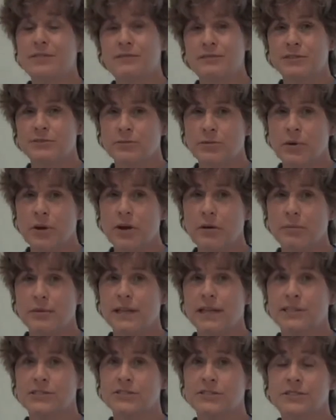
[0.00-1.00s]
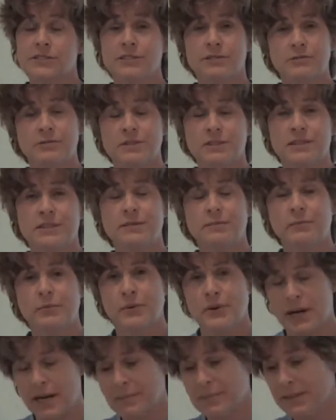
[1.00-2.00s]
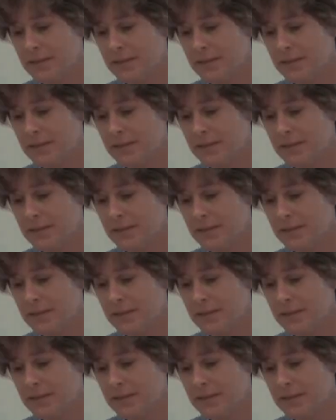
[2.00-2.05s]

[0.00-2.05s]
If it's raw plaster, you will need to prime